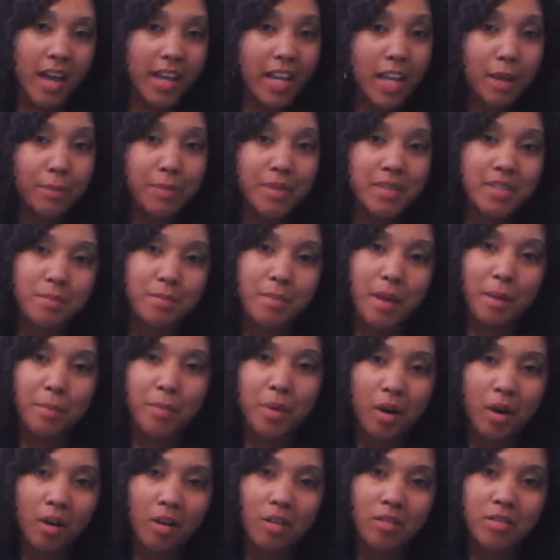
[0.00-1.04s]
I keep this in my
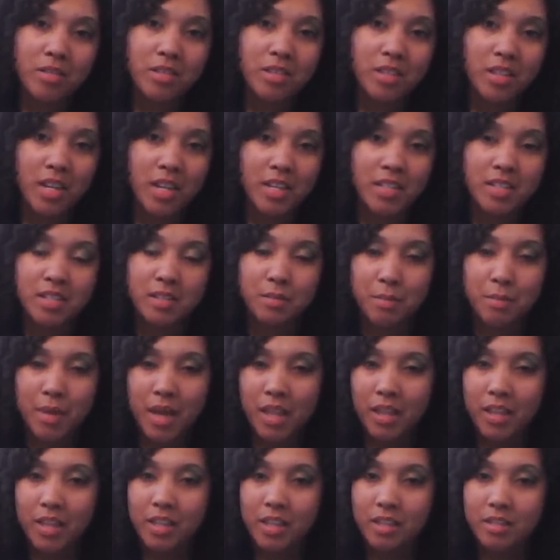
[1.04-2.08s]
purse and I
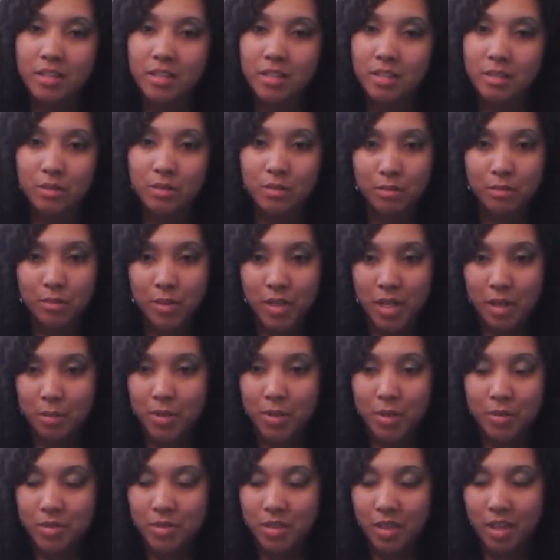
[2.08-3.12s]
smell it when I'm
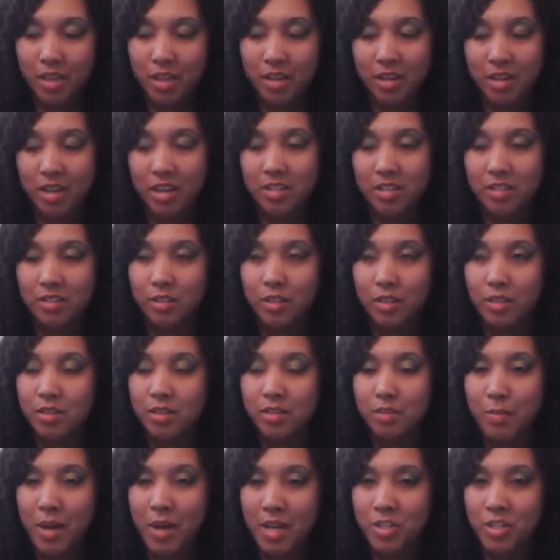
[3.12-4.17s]
using it and I just look
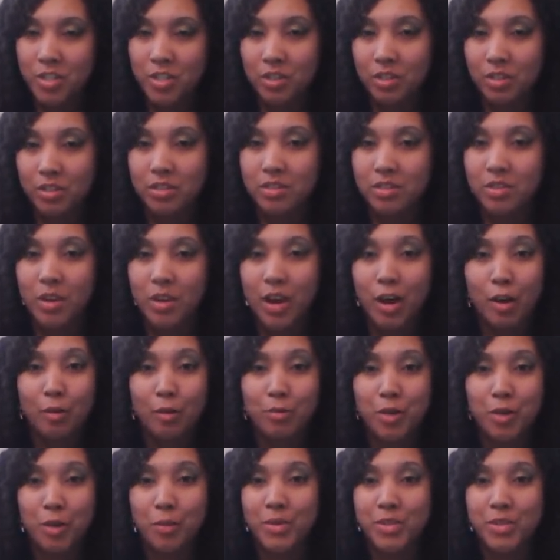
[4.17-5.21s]
special. So I
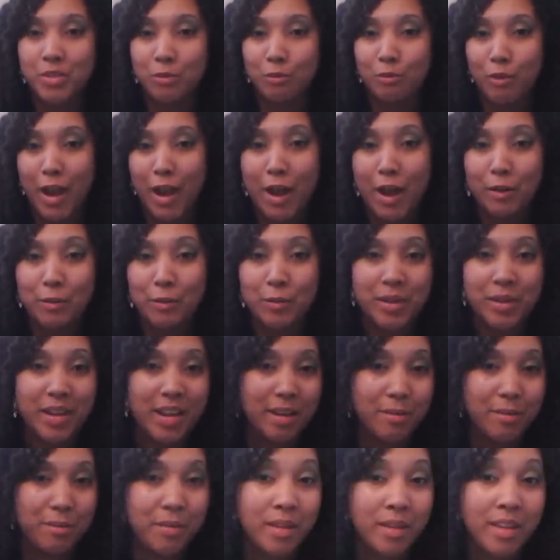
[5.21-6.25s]
hope no one's around when
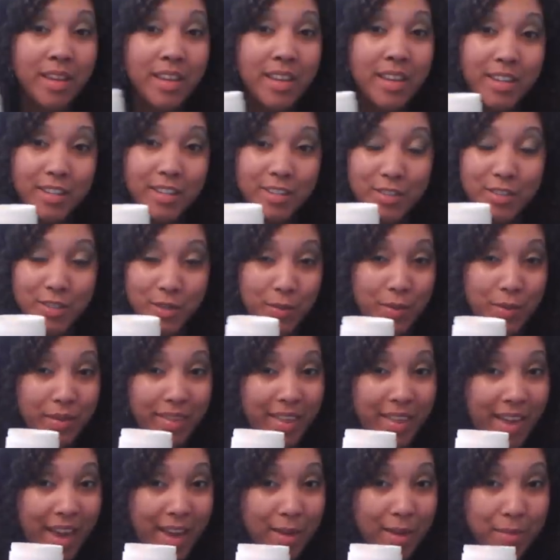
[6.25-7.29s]
I'm doing
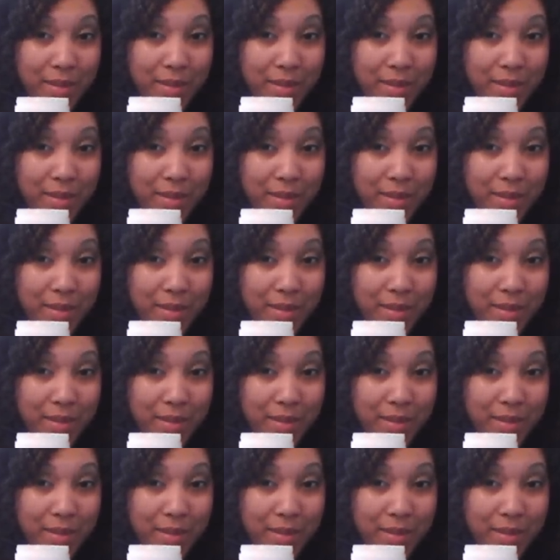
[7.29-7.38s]
that.